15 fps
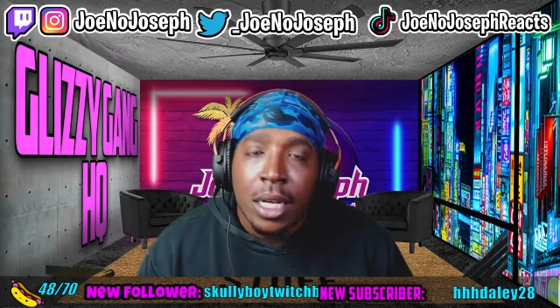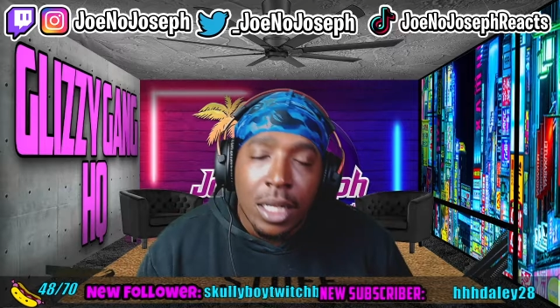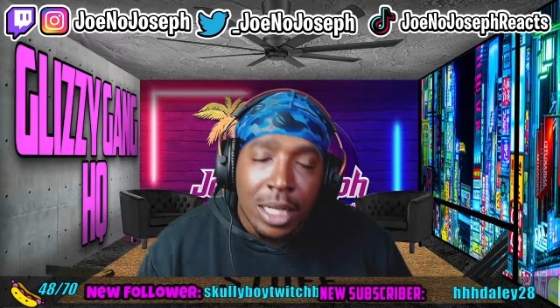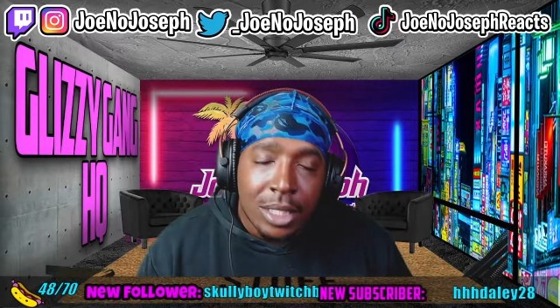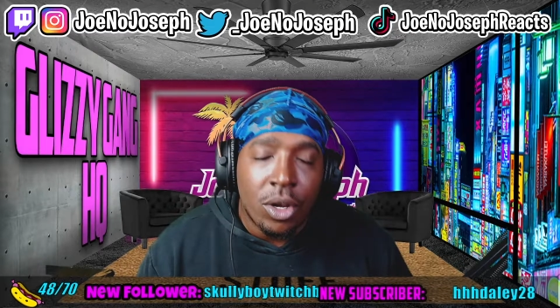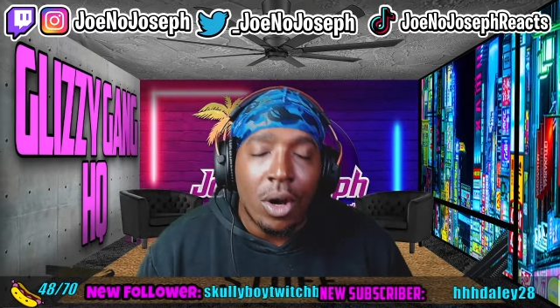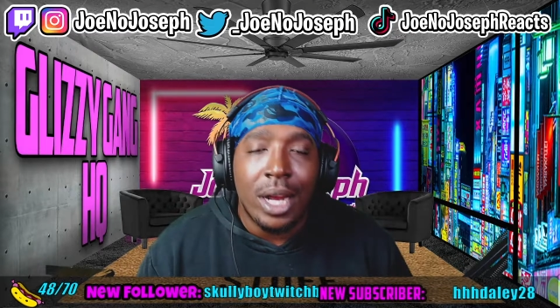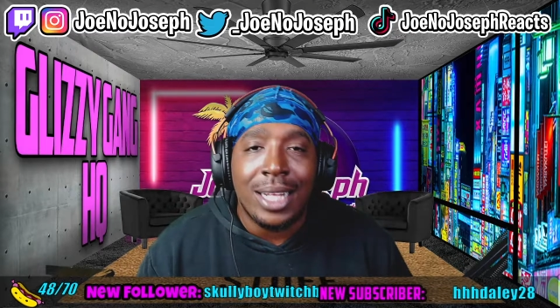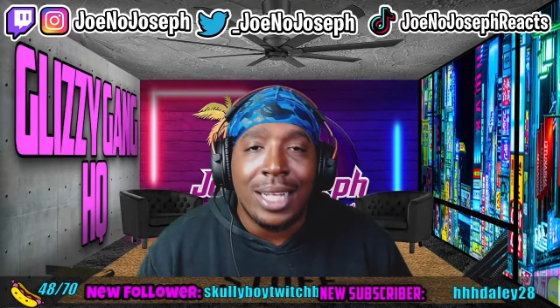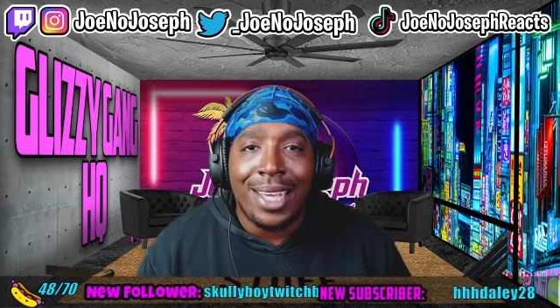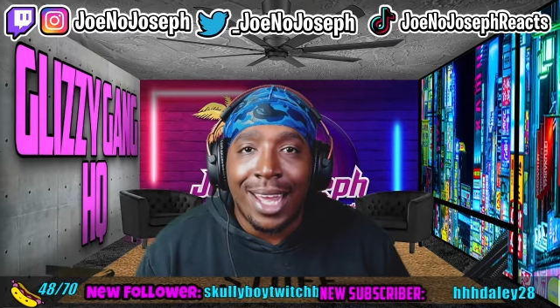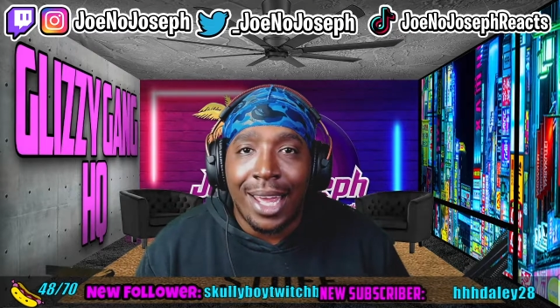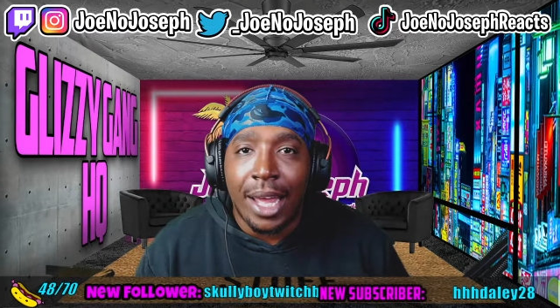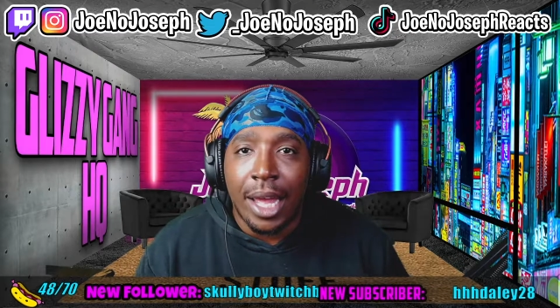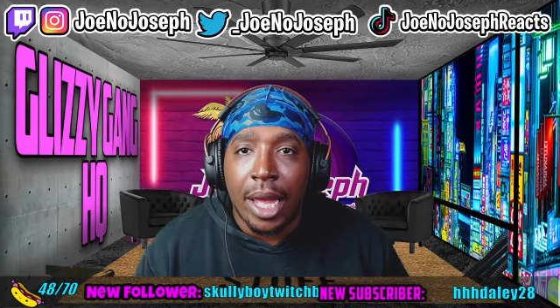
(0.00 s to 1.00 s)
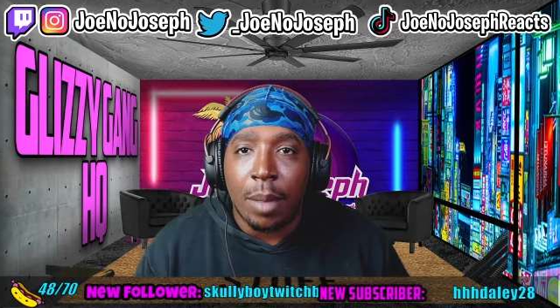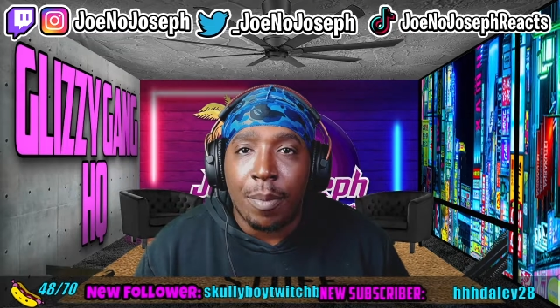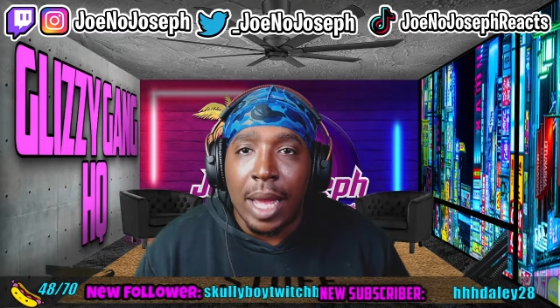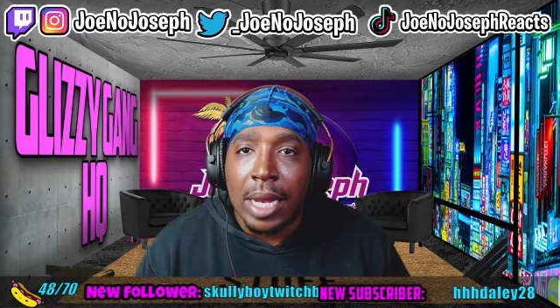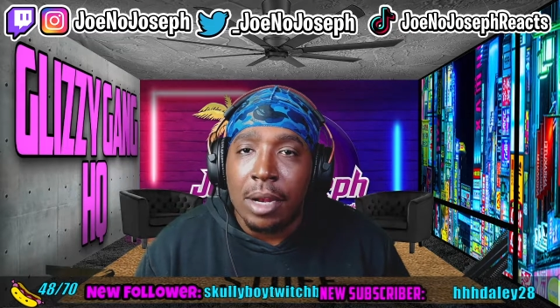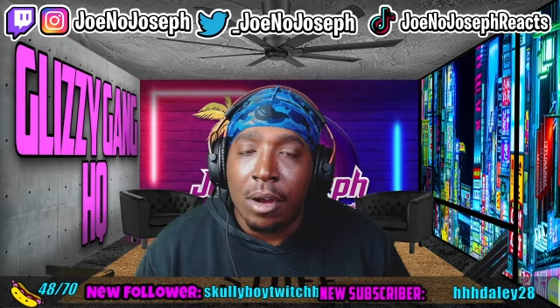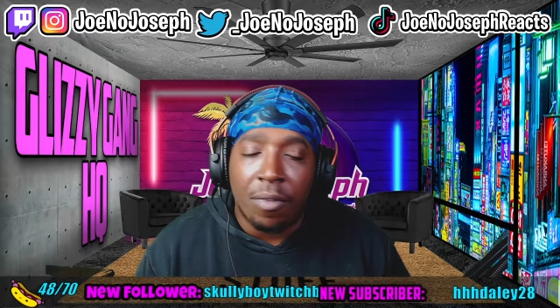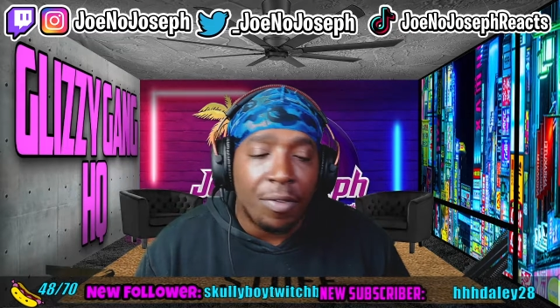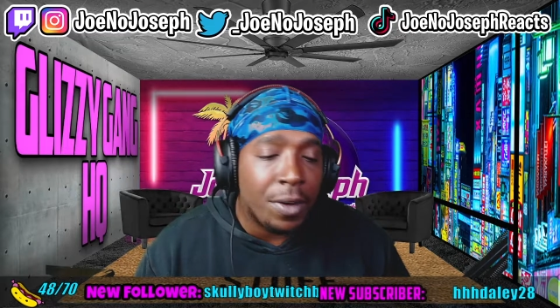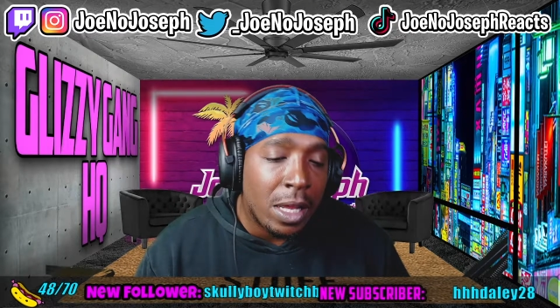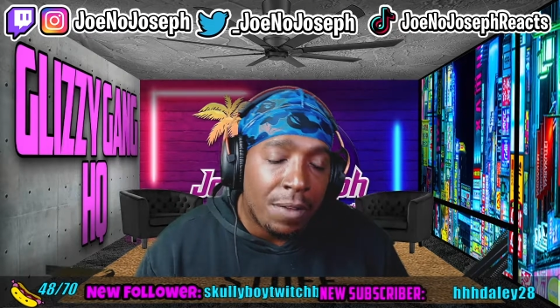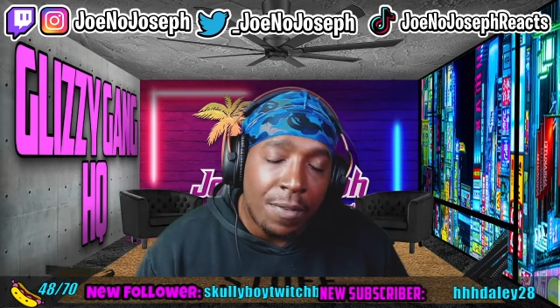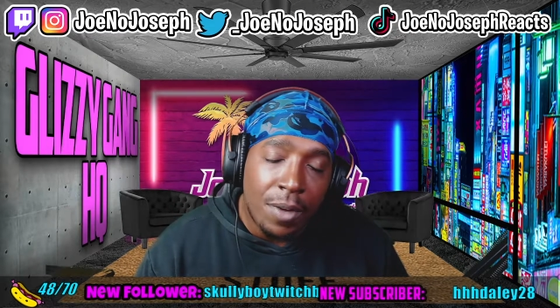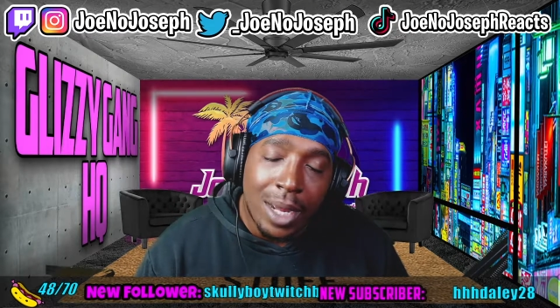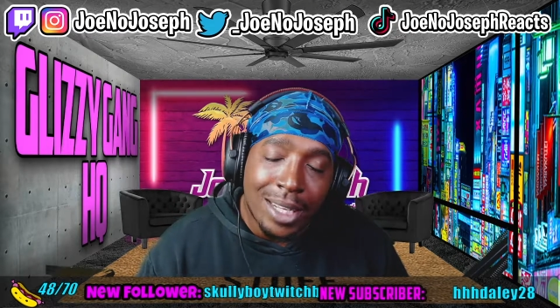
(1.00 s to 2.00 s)
Let's go ahead and get hit, man. Don't forget,
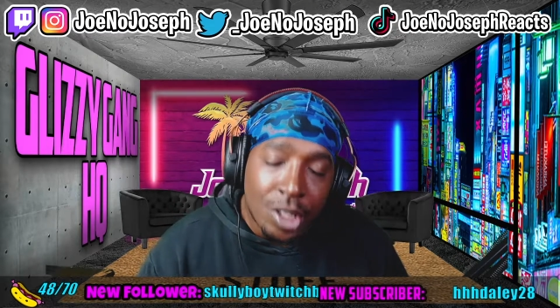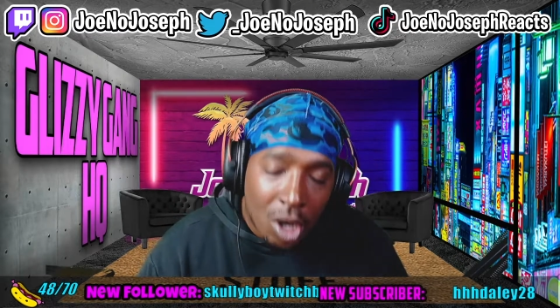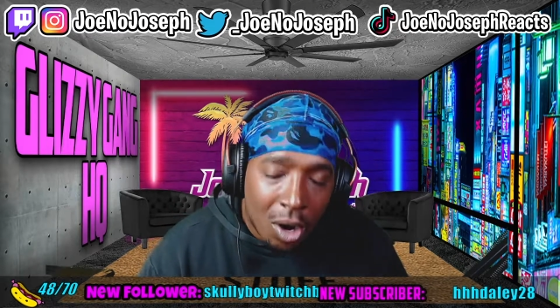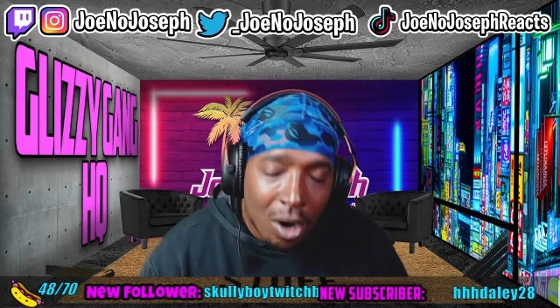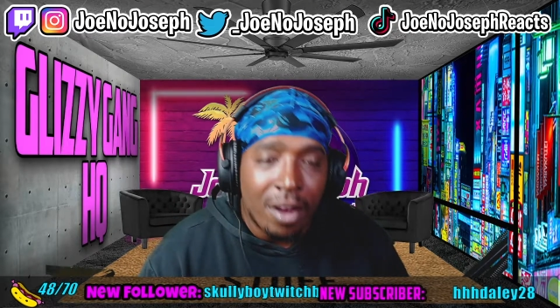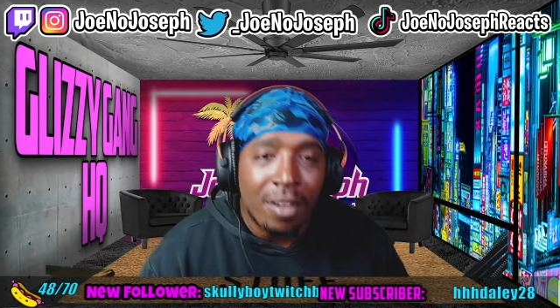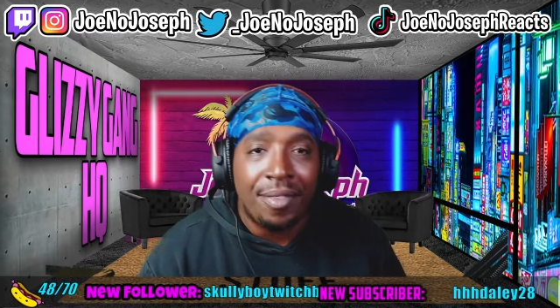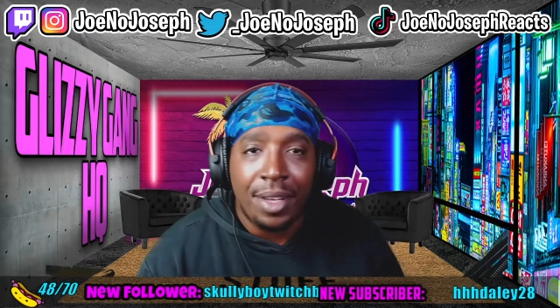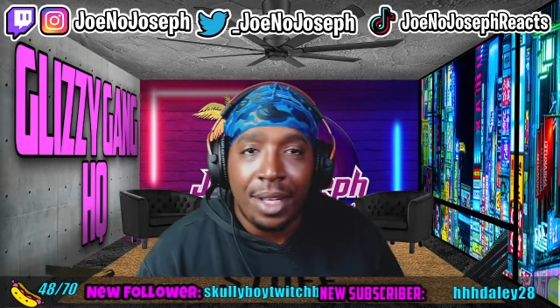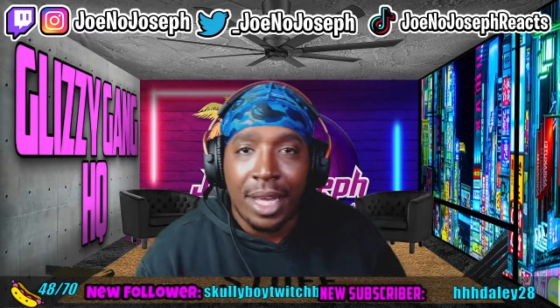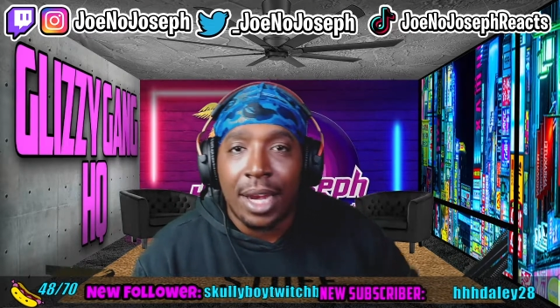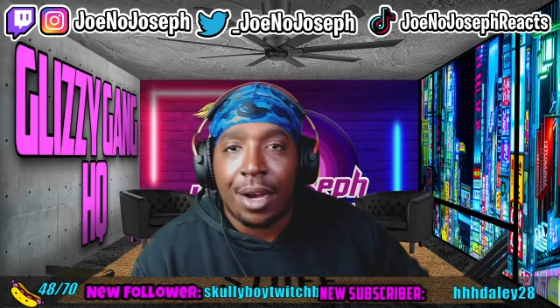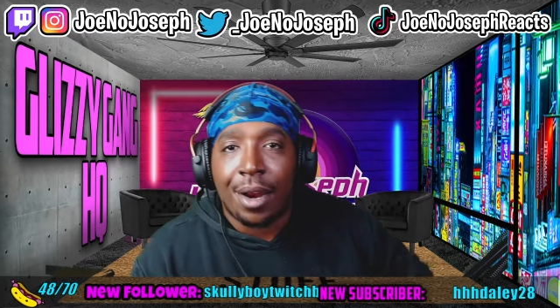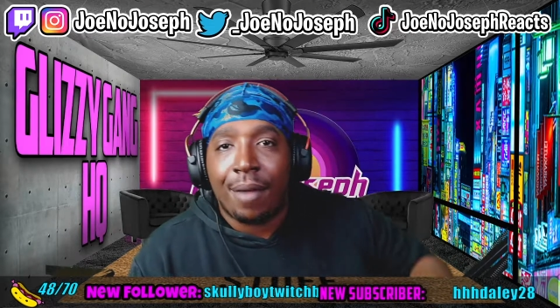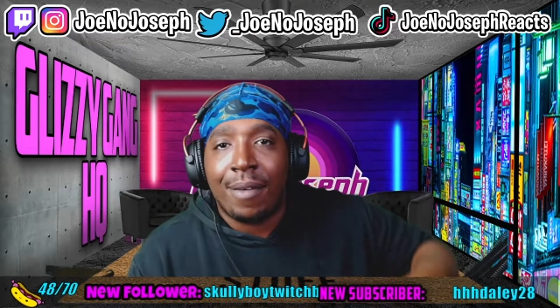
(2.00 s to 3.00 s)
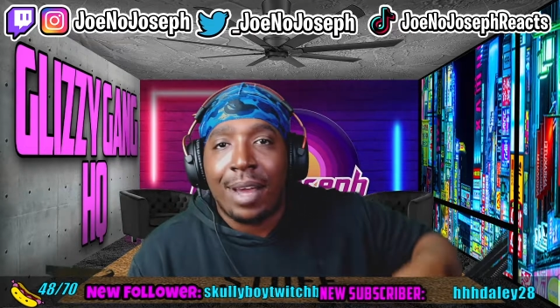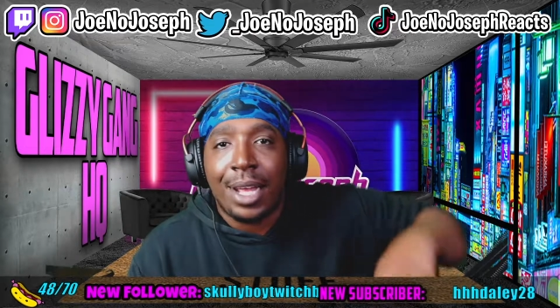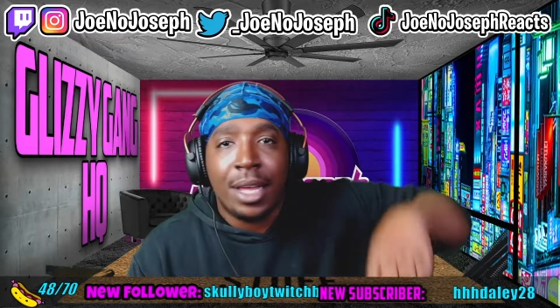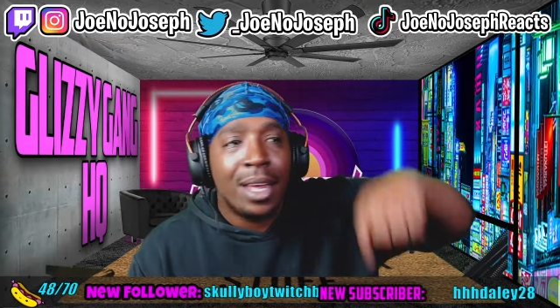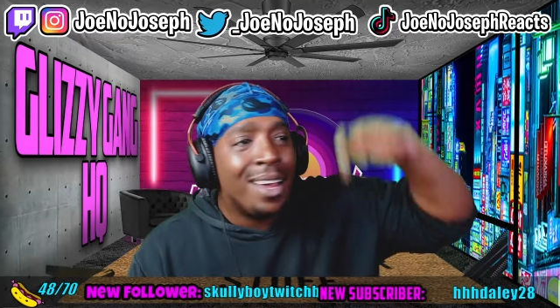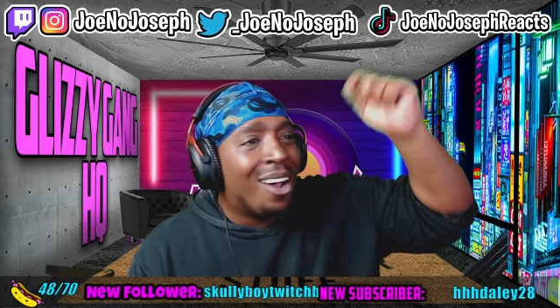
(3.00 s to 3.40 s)
if you guys aren't affiliated already,